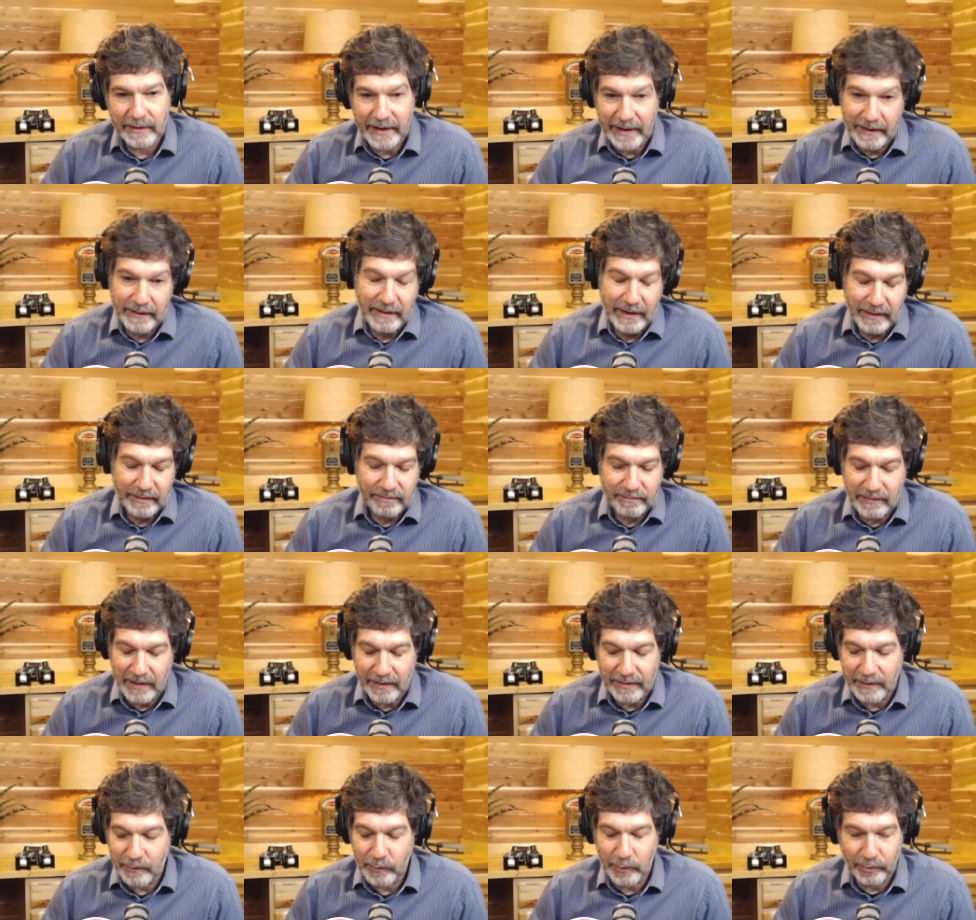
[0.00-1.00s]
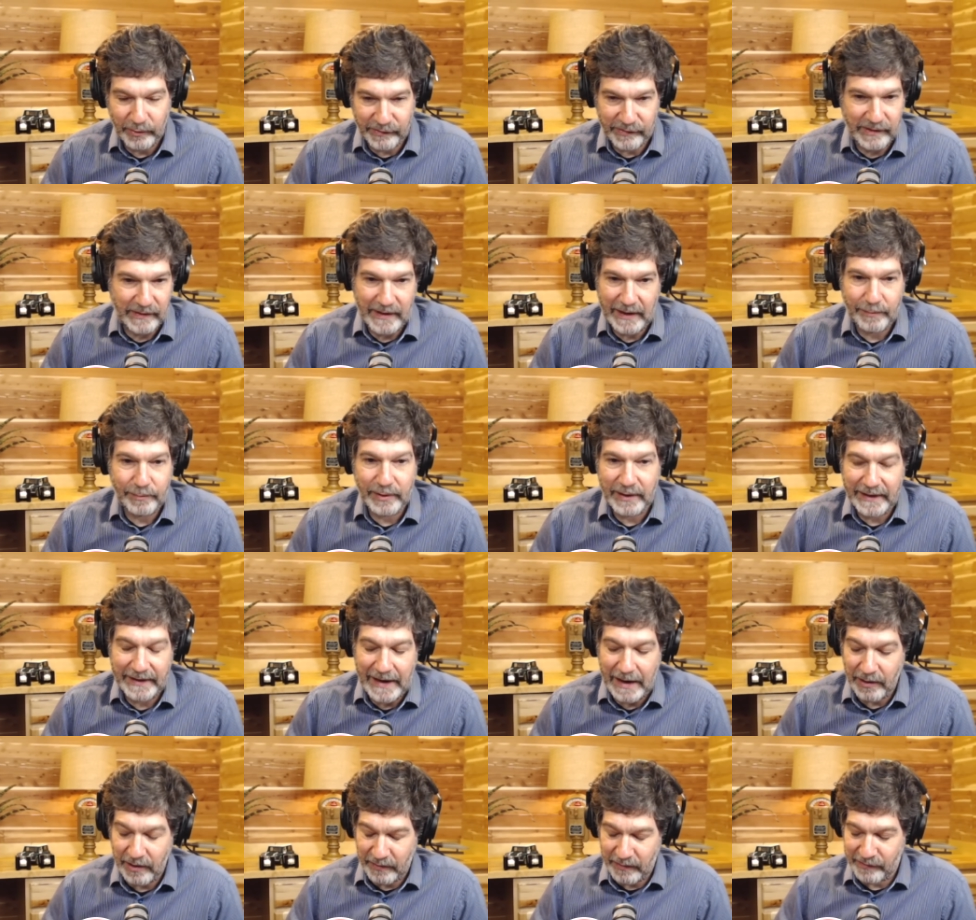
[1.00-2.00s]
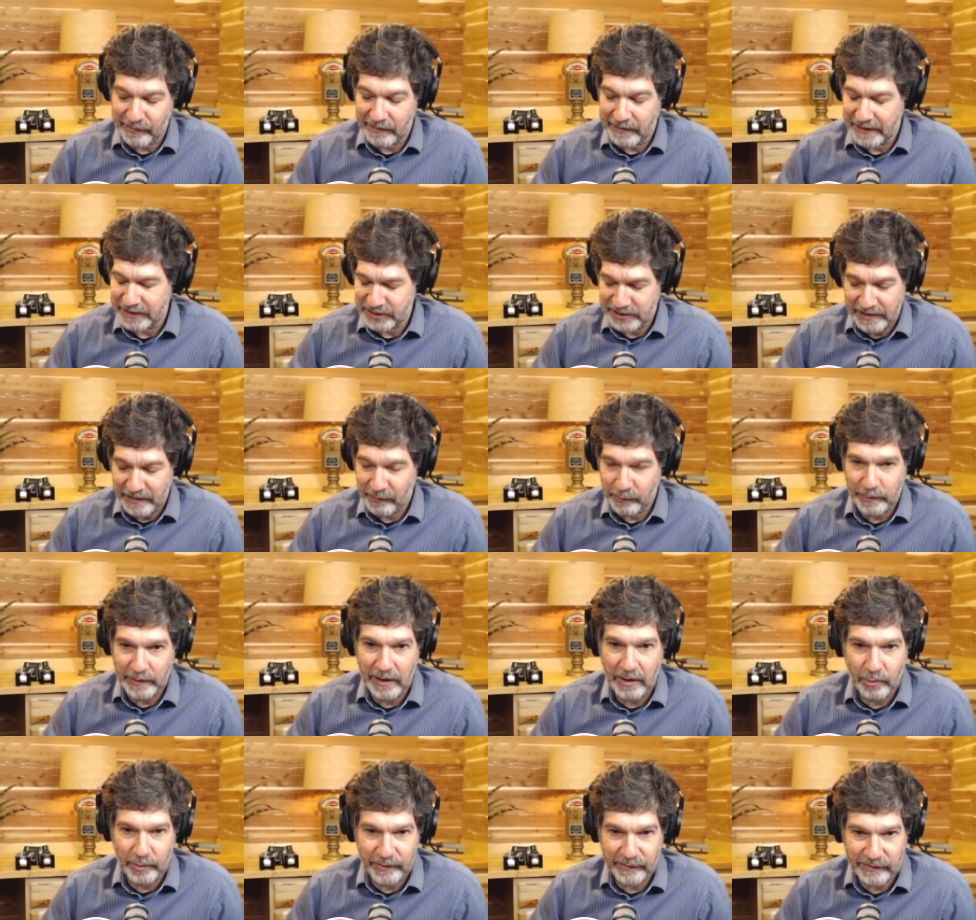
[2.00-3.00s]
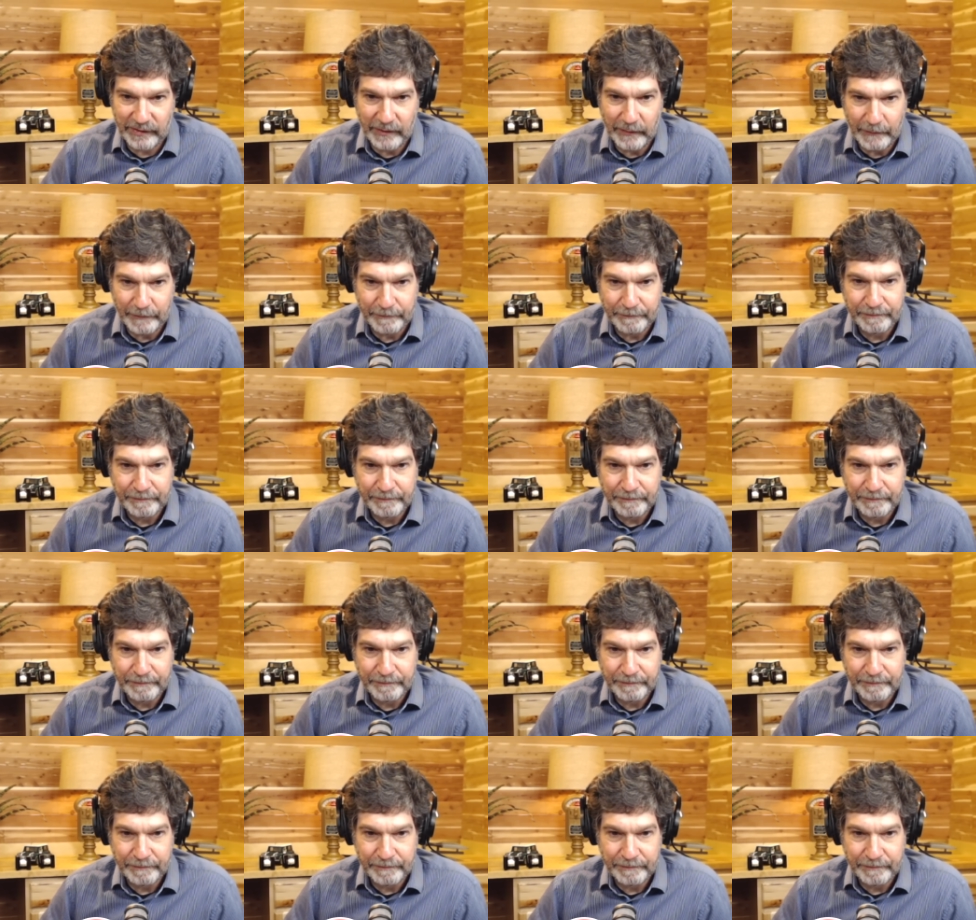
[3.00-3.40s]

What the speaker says: And I think we will see that play out in this election as we always do.